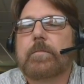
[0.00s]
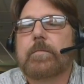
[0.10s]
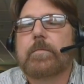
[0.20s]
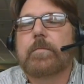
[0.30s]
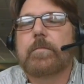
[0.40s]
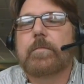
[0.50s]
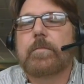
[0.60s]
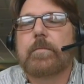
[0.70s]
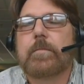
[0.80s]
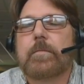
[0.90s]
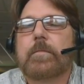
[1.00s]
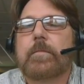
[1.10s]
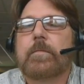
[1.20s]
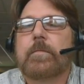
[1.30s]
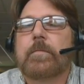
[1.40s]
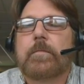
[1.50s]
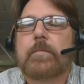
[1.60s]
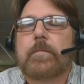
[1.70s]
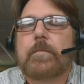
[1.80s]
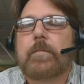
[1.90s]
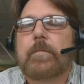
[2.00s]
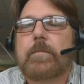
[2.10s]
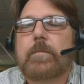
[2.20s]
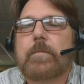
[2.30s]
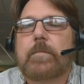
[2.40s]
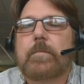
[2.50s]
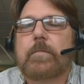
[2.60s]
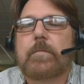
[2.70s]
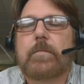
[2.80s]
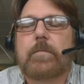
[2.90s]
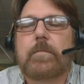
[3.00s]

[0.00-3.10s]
(not speaking)